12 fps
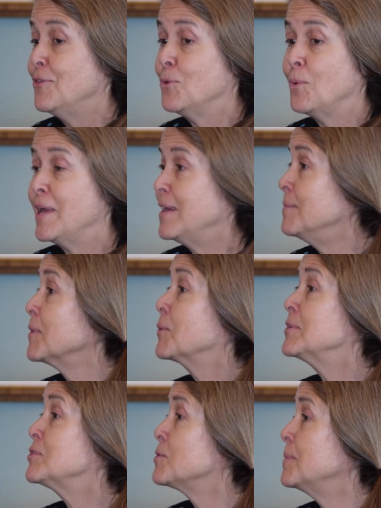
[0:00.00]
the way
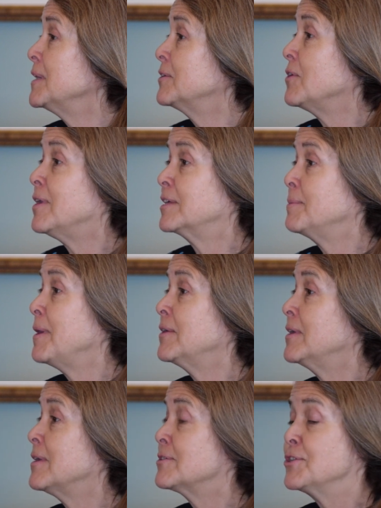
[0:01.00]
immigrants are being talked
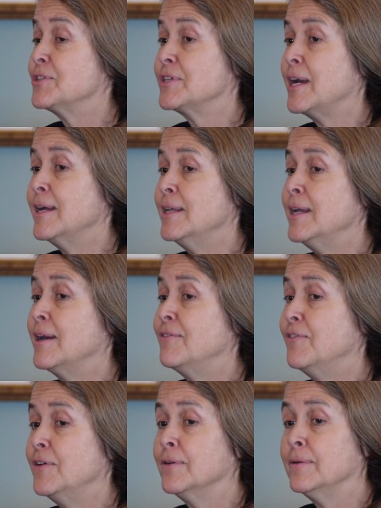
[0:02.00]
about in our society, I
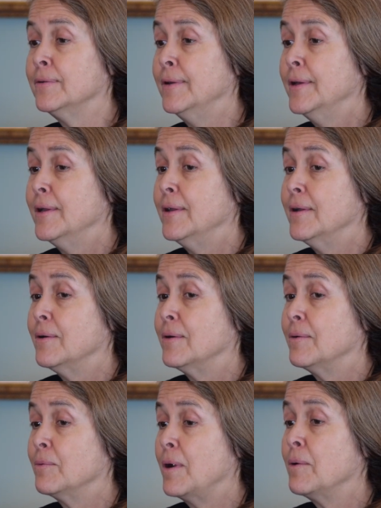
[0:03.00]
feel
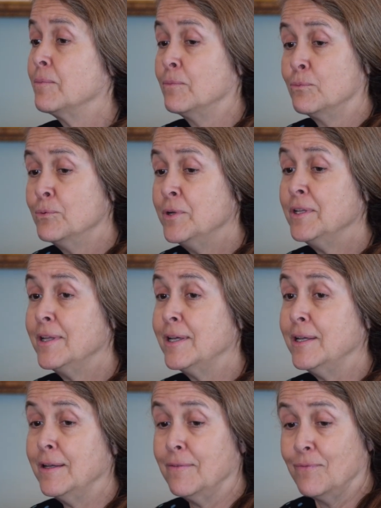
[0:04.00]

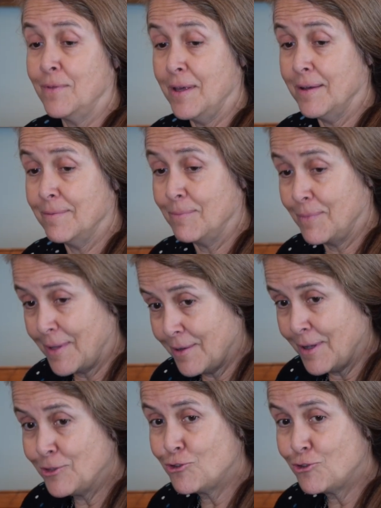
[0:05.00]
really a